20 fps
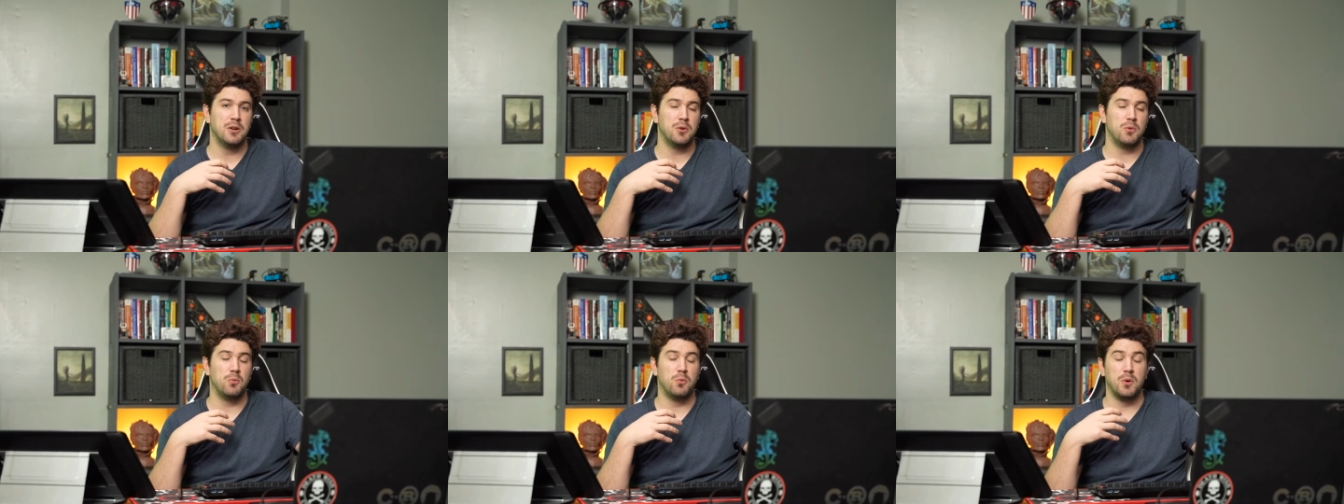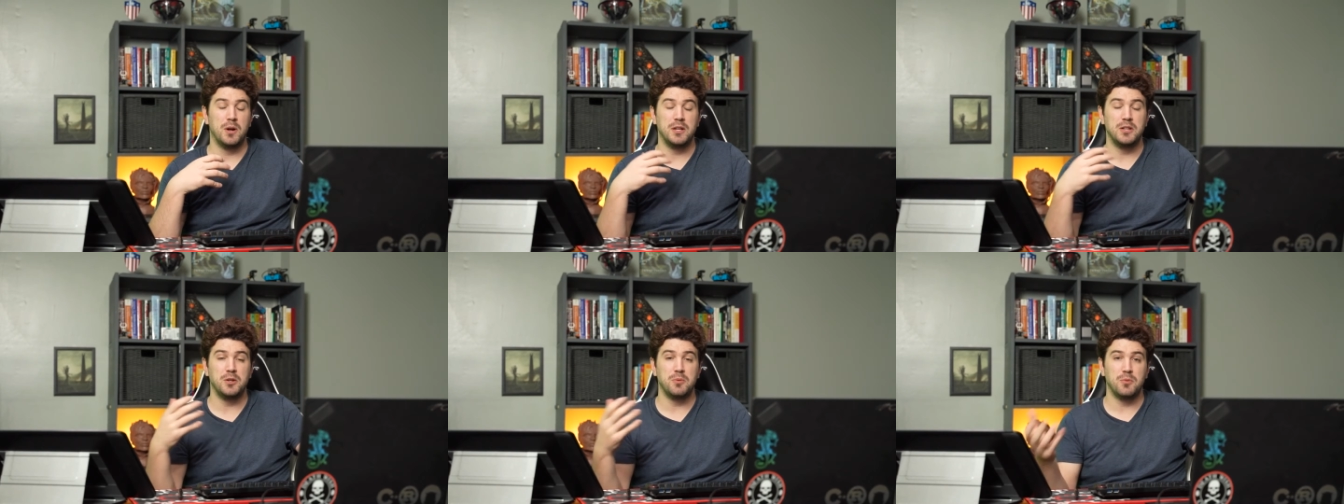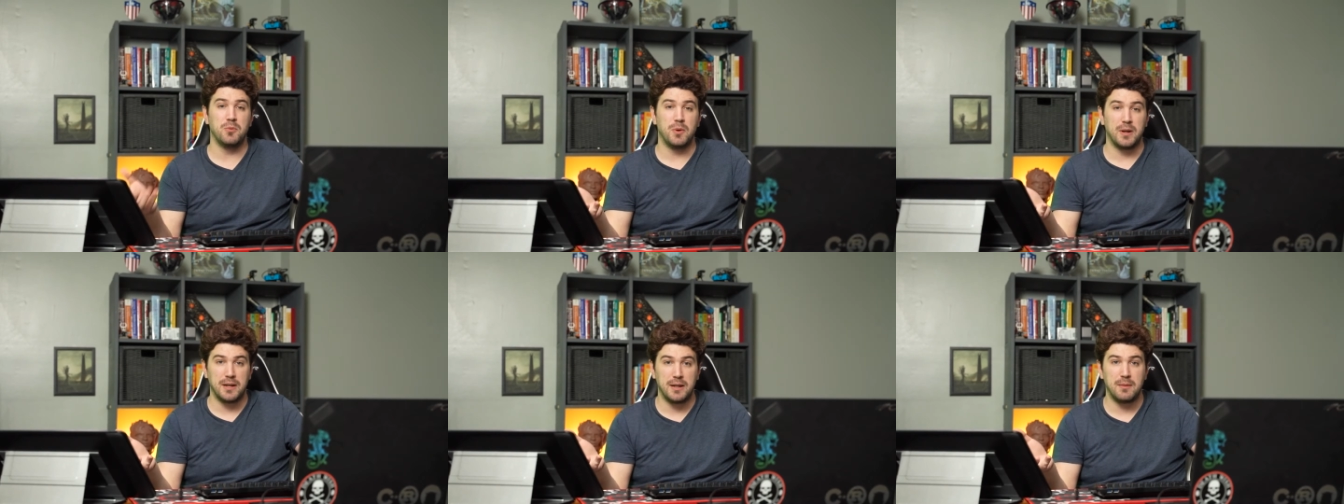when
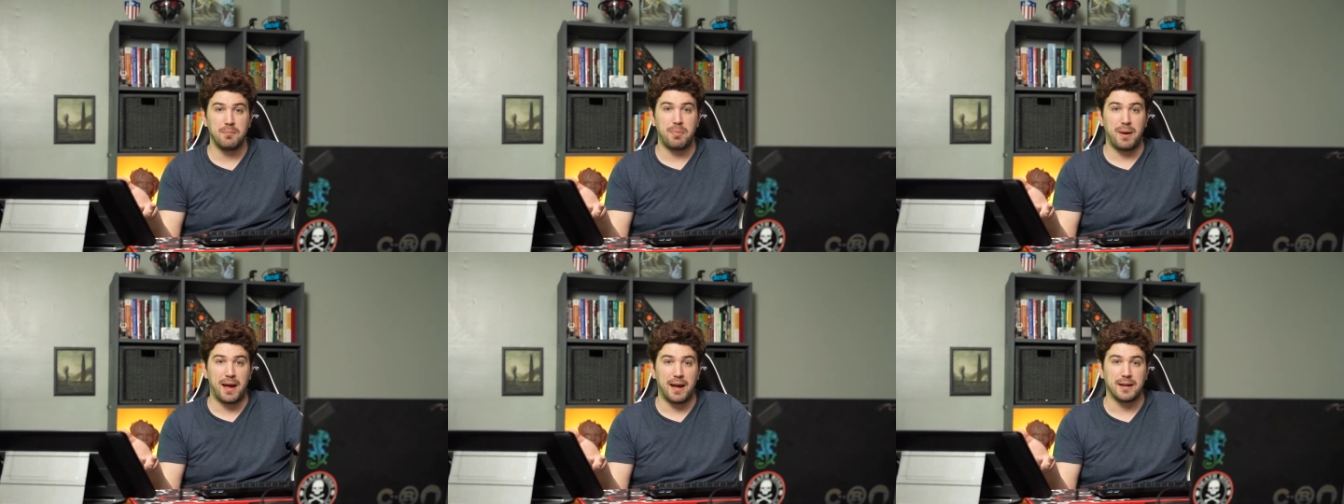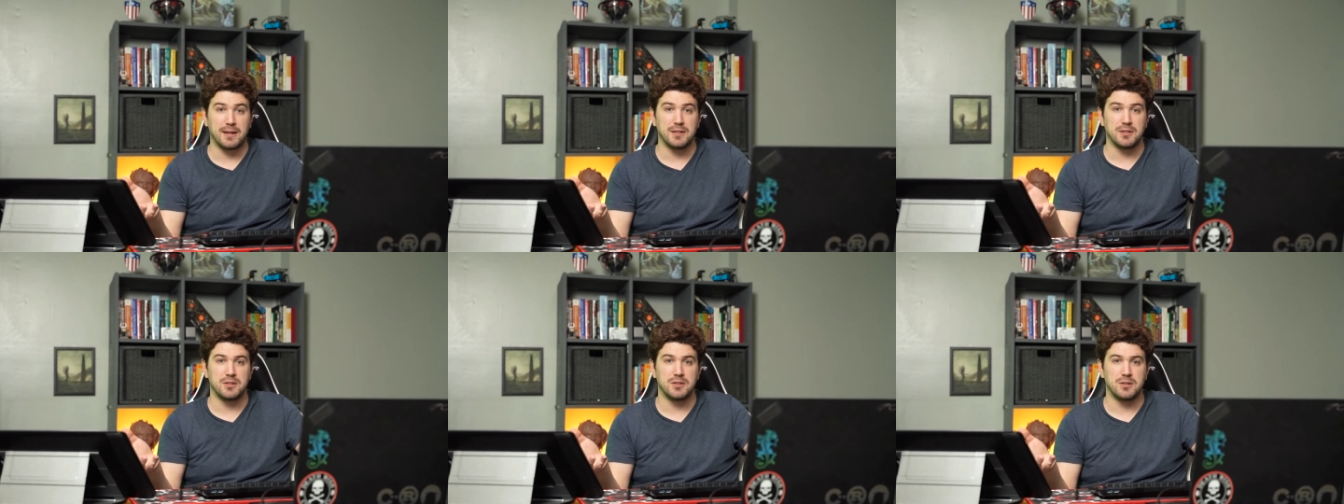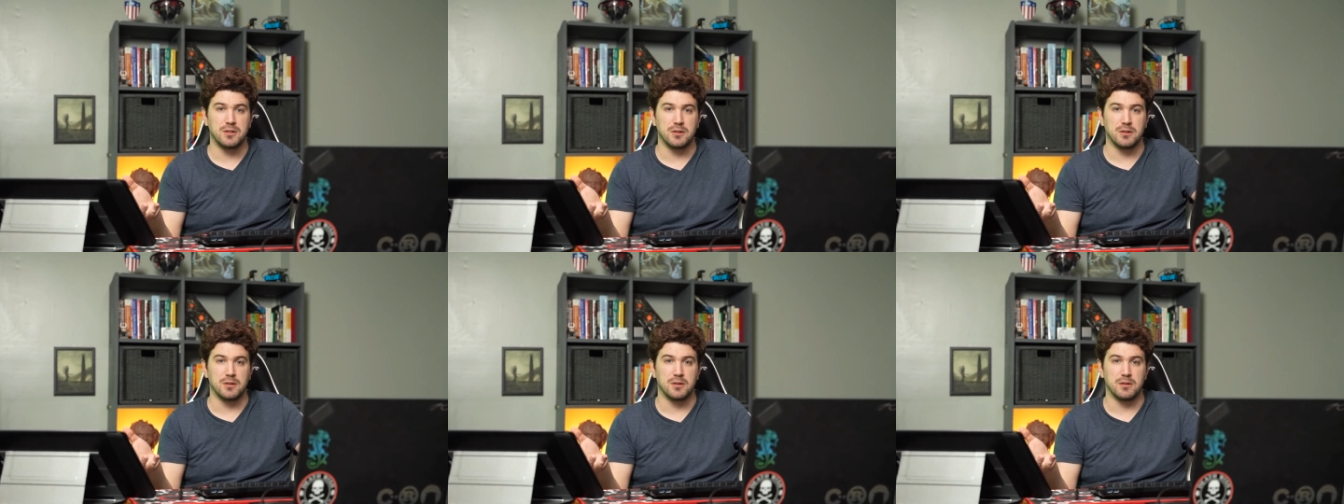you went and packaged
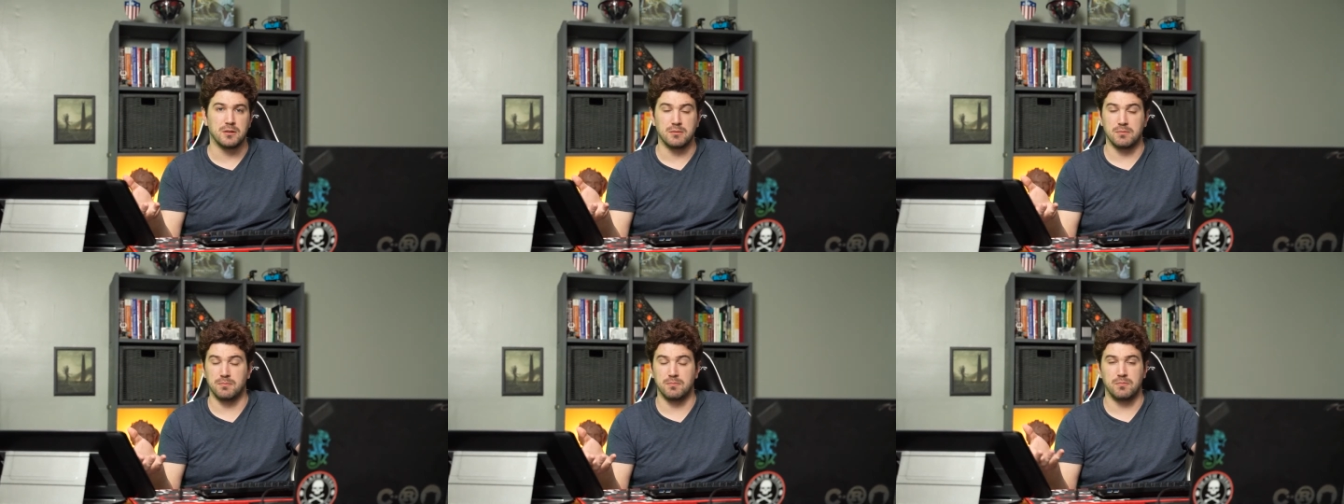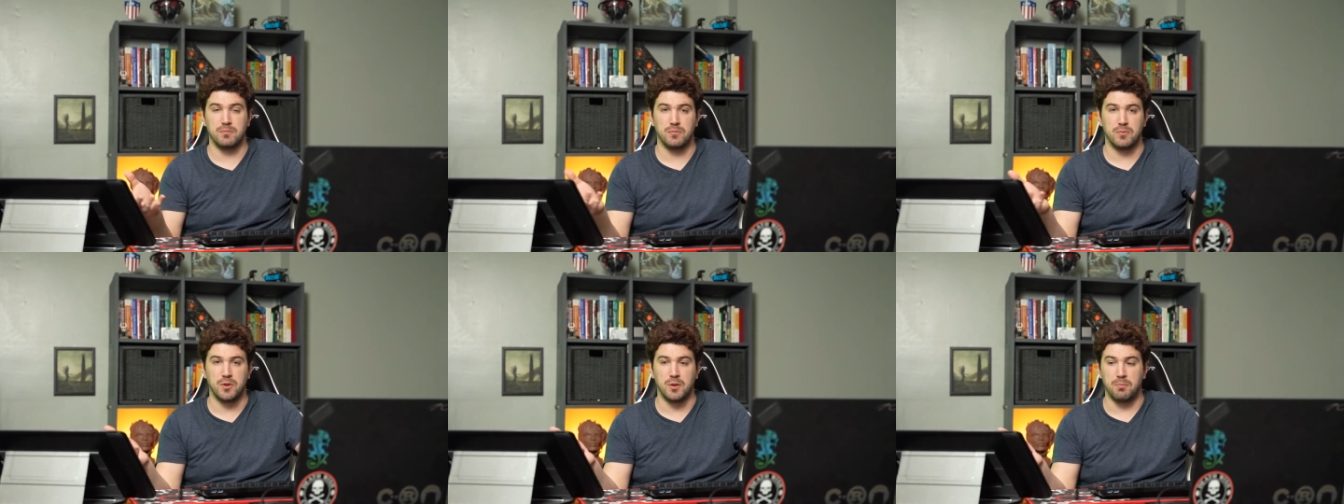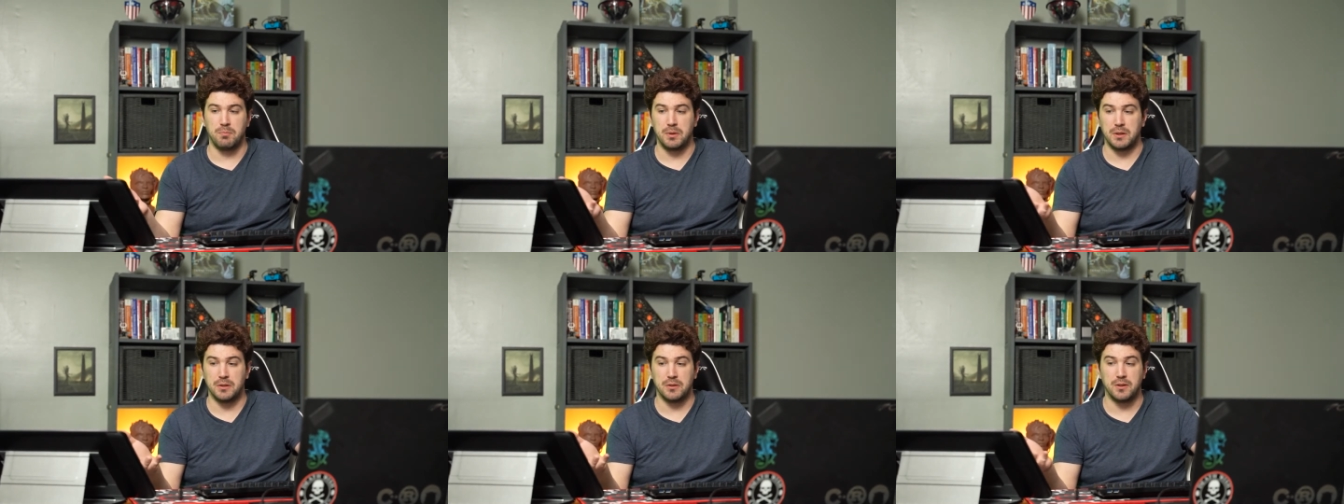your the
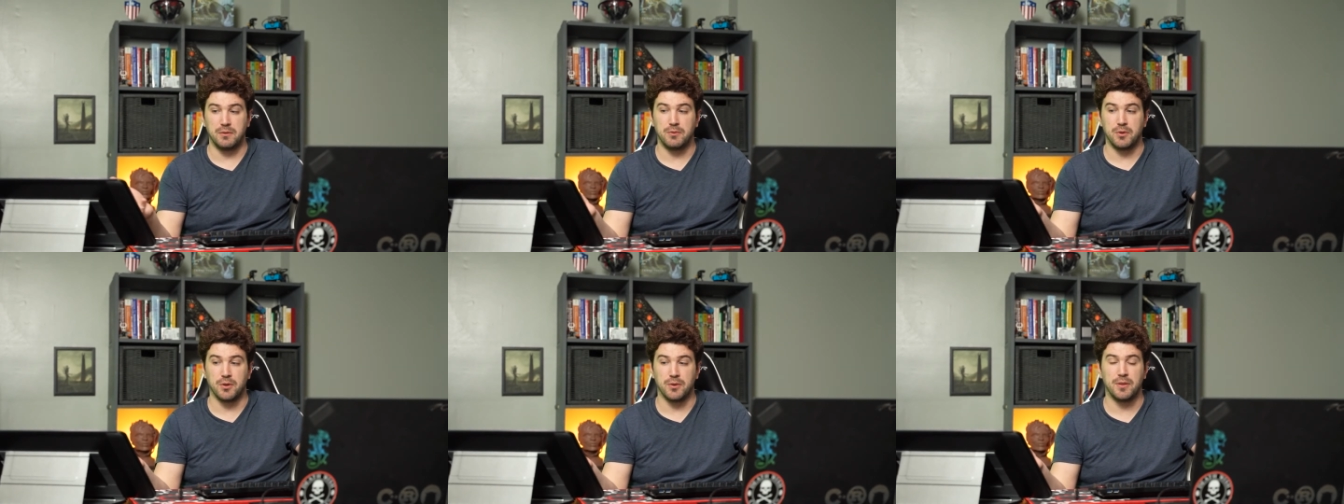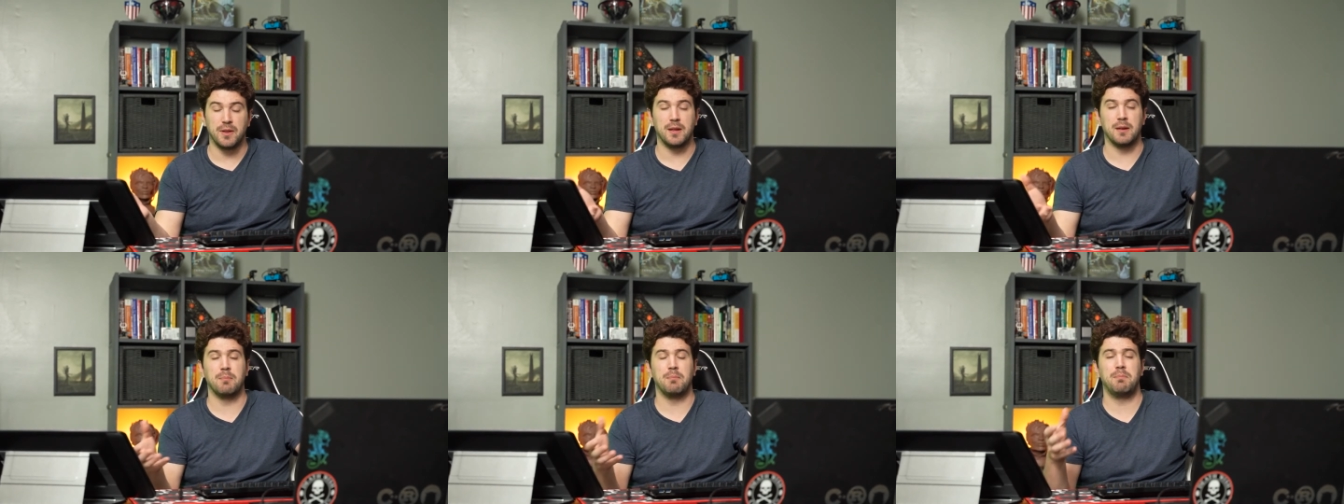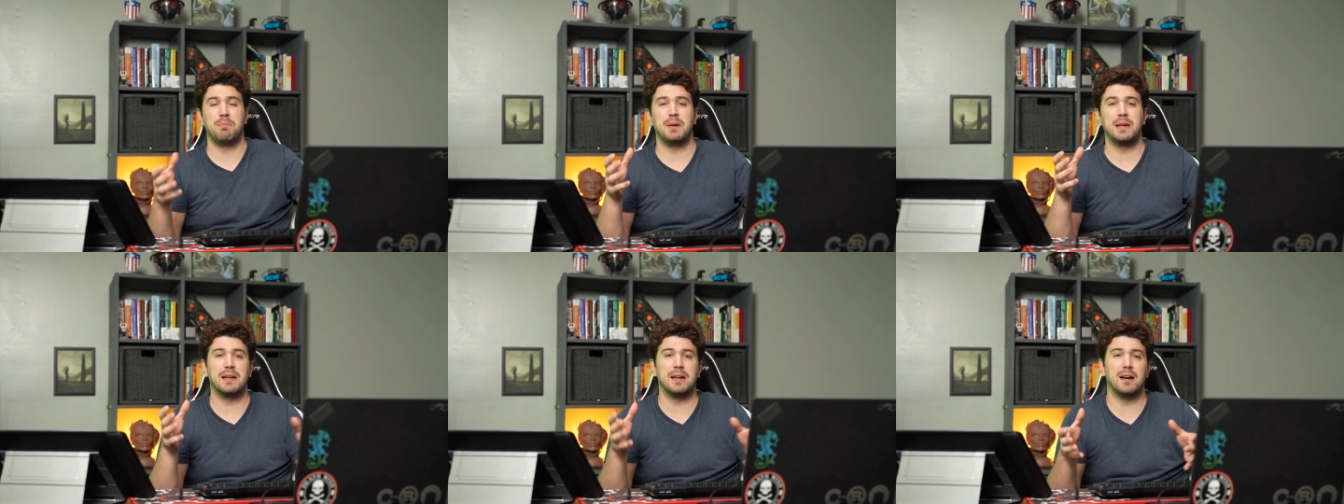build of your thing
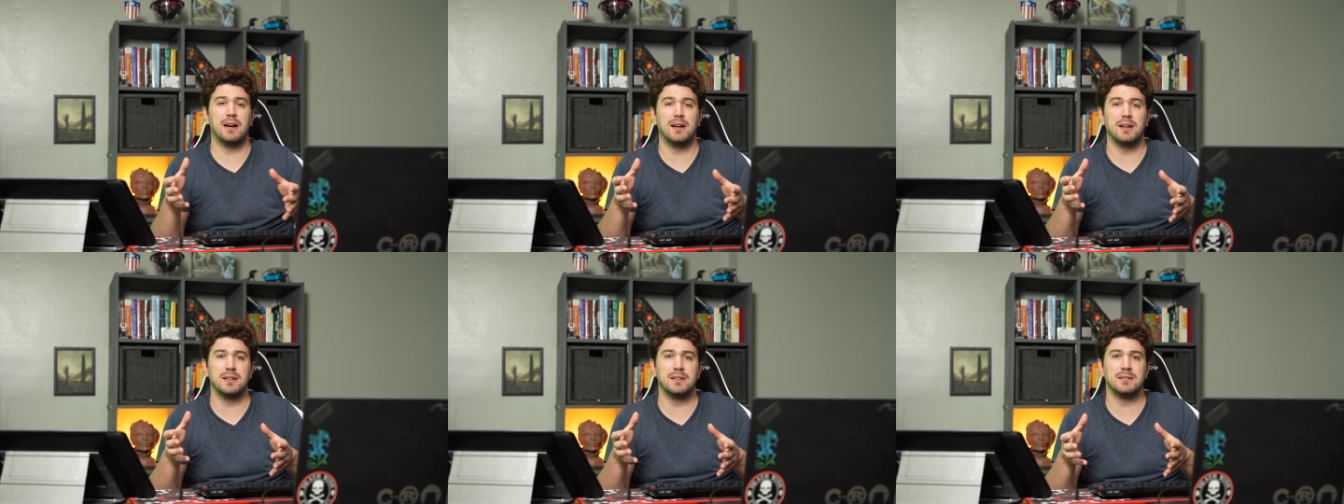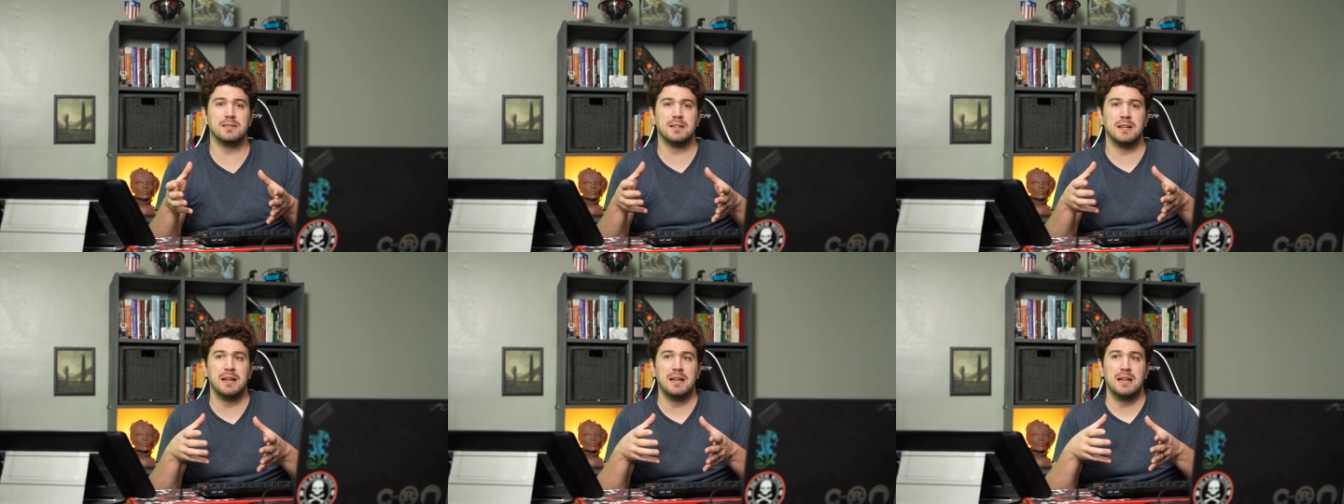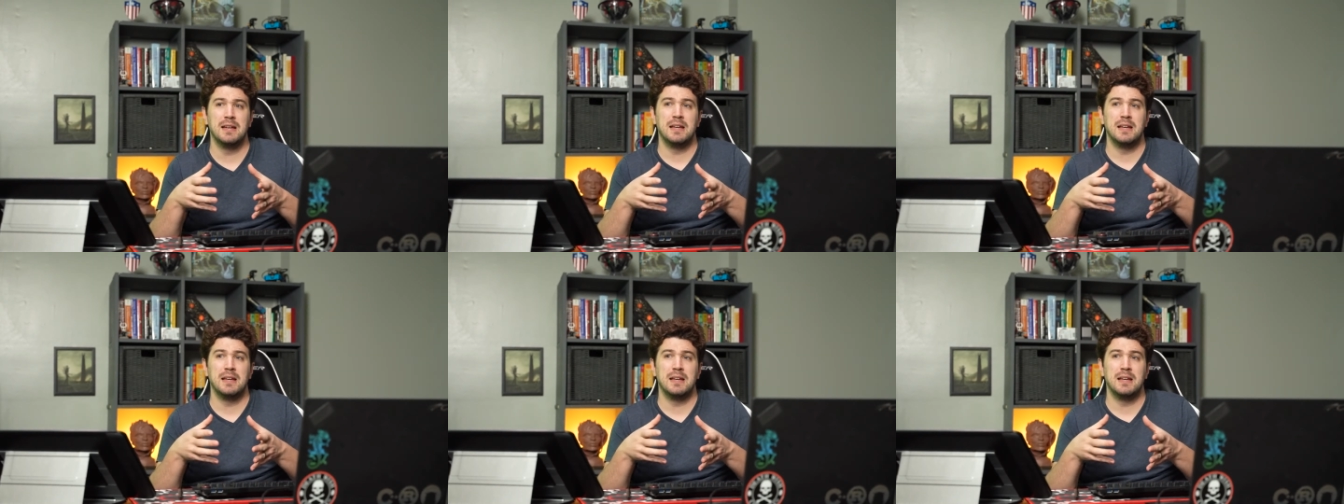because